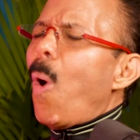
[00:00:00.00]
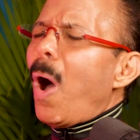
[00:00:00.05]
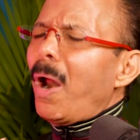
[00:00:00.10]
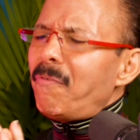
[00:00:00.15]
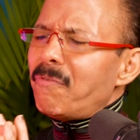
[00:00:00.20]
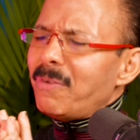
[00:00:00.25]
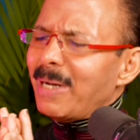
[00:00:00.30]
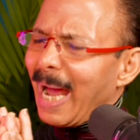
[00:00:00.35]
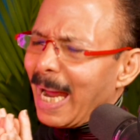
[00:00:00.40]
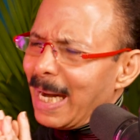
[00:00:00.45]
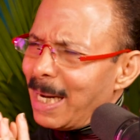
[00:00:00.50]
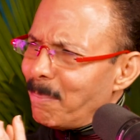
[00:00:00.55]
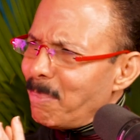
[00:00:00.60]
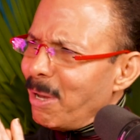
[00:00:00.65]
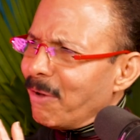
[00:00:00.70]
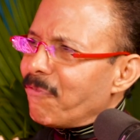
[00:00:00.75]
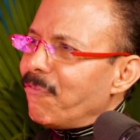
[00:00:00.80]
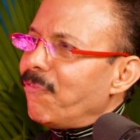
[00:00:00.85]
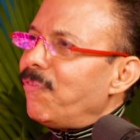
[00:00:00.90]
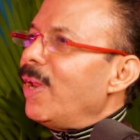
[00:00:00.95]
What
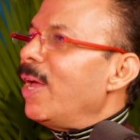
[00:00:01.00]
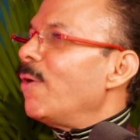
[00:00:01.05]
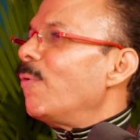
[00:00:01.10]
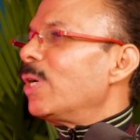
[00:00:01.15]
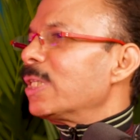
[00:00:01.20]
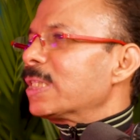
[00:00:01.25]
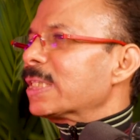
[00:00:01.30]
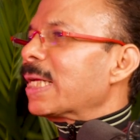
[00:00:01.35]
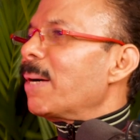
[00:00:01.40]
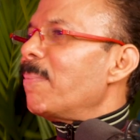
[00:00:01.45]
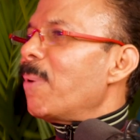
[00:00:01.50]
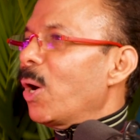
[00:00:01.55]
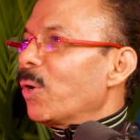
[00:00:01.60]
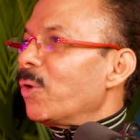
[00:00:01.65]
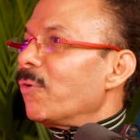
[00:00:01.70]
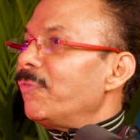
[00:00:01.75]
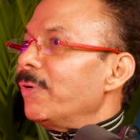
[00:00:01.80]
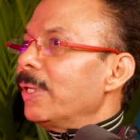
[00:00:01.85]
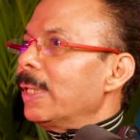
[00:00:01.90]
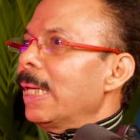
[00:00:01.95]
dynamic flavors come
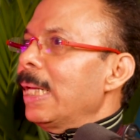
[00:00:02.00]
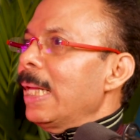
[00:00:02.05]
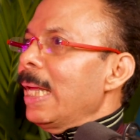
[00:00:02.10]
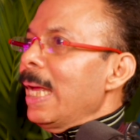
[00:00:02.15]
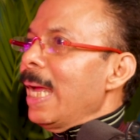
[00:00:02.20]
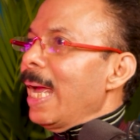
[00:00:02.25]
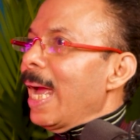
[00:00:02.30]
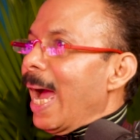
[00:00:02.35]
out of it.